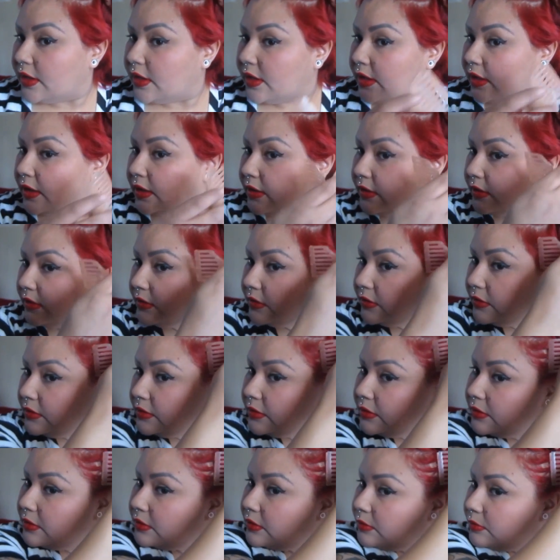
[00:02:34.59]
and
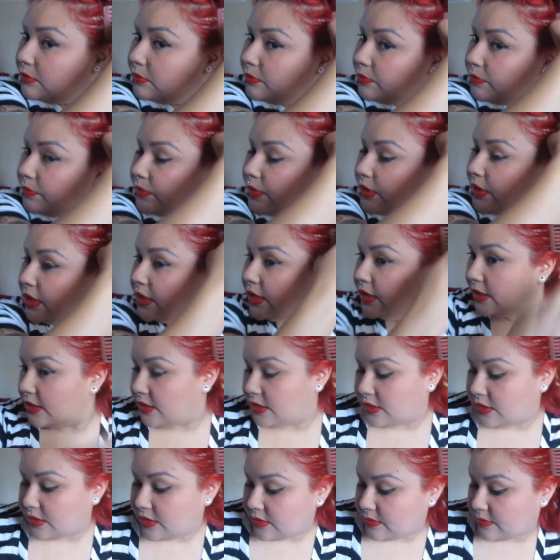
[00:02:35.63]

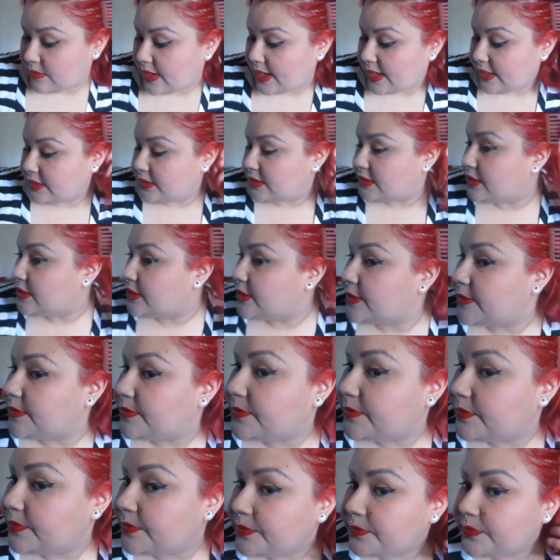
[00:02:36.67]
pin the rest.
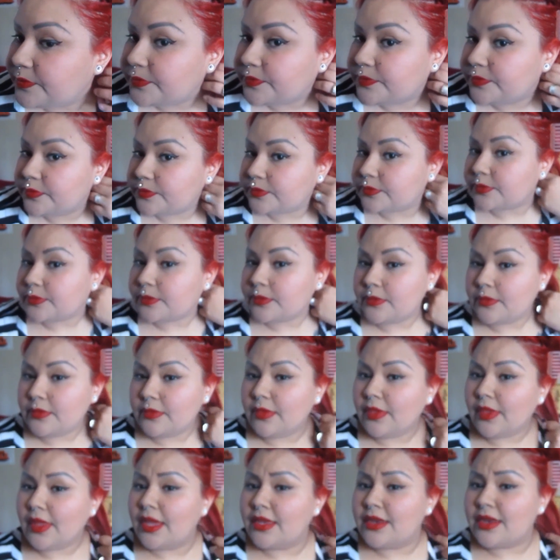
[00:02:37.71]

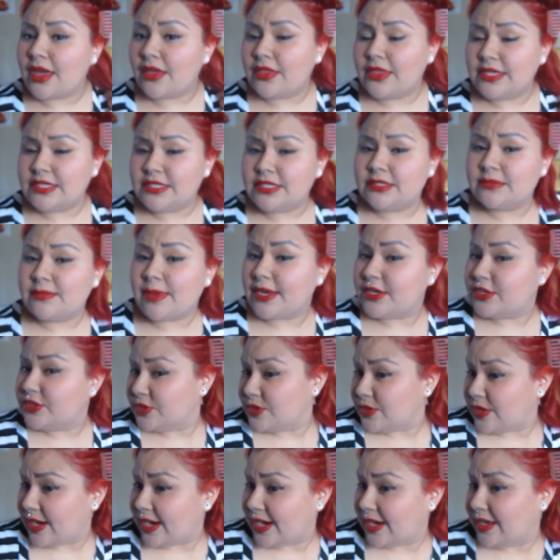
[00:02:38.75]
Now this is my
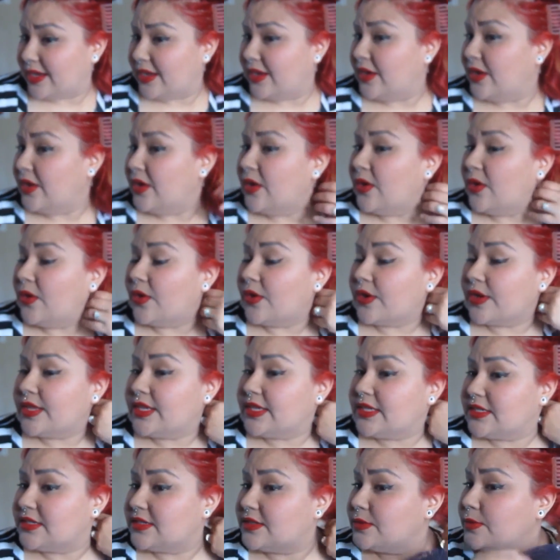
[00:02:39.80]
trick, or
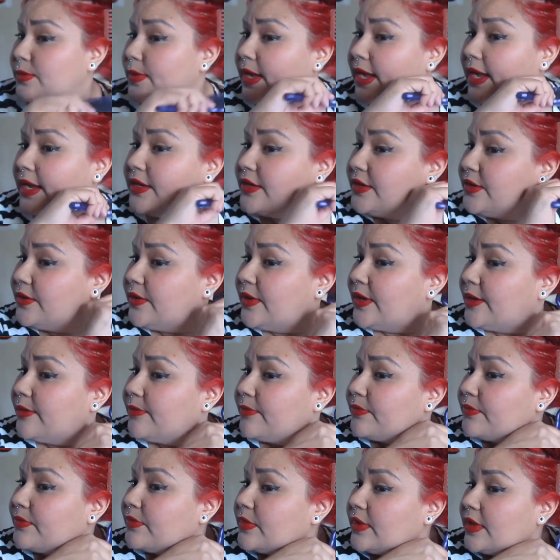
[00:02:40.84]
this is the way I do it.
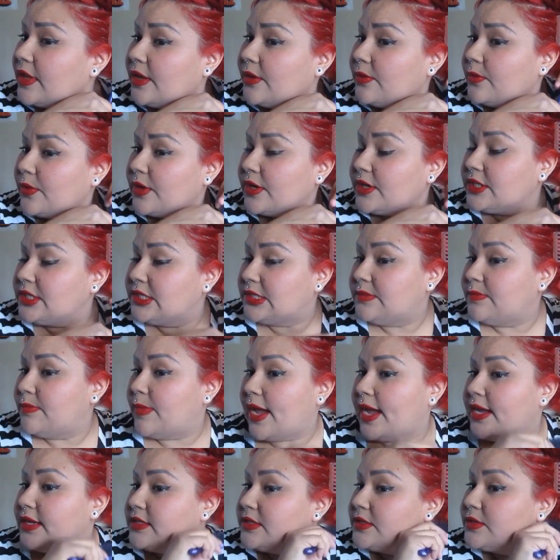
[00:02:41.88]
It works
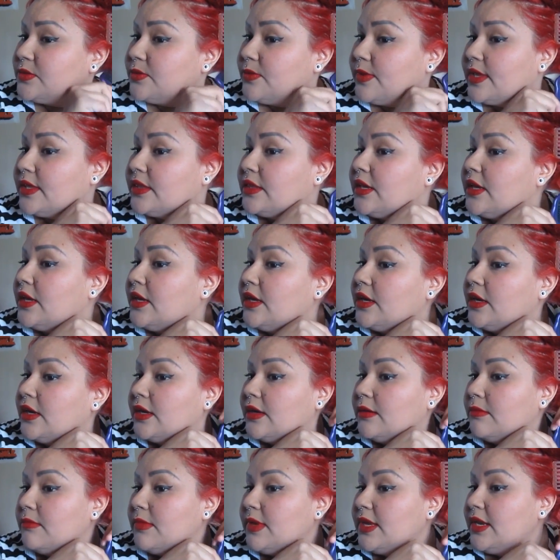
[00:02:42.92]
best with
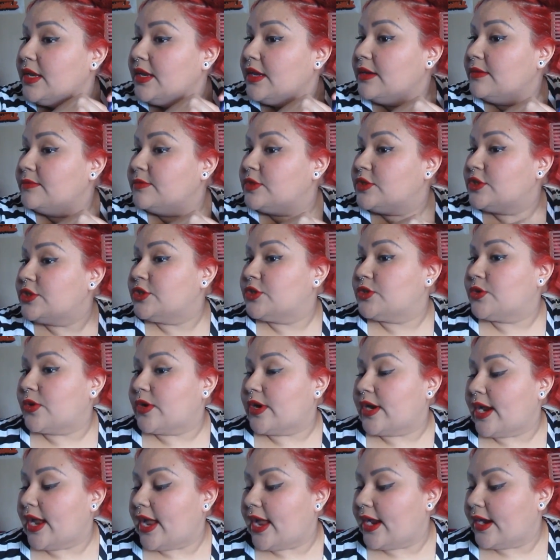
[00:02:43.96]
medium to
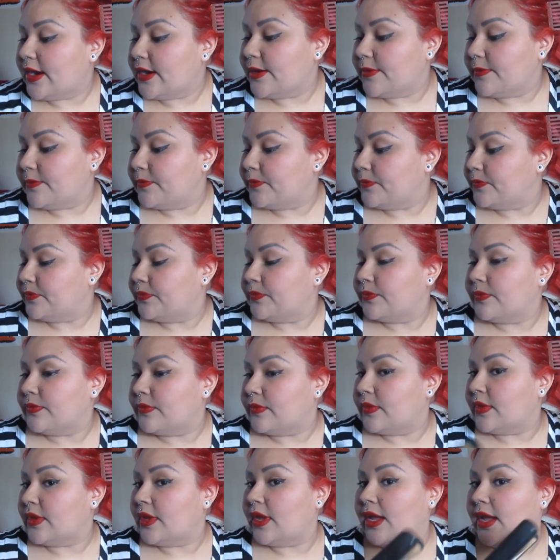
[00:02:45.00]
short hair,
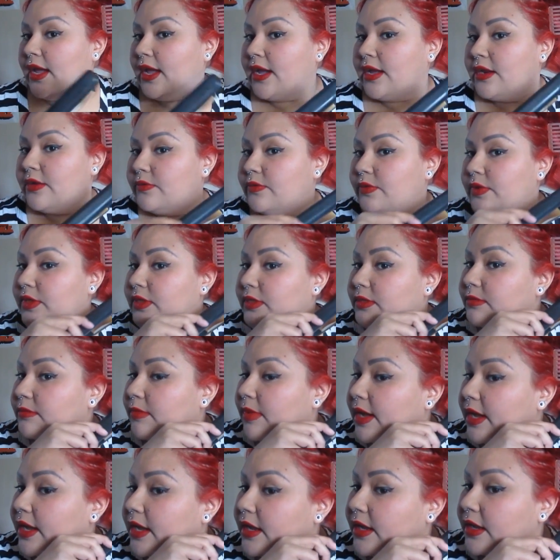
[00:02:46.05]
and with
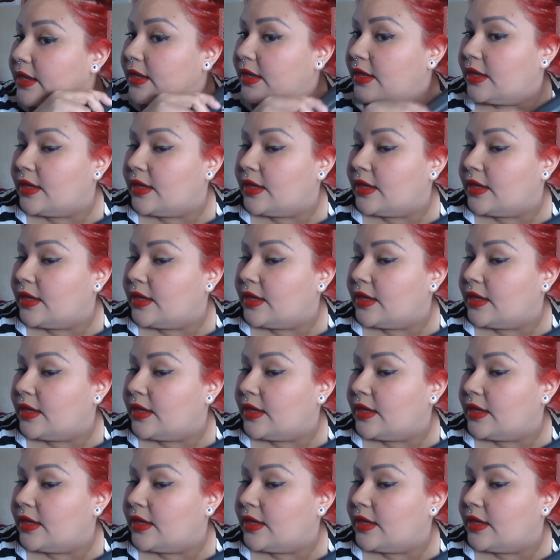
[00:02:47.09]
my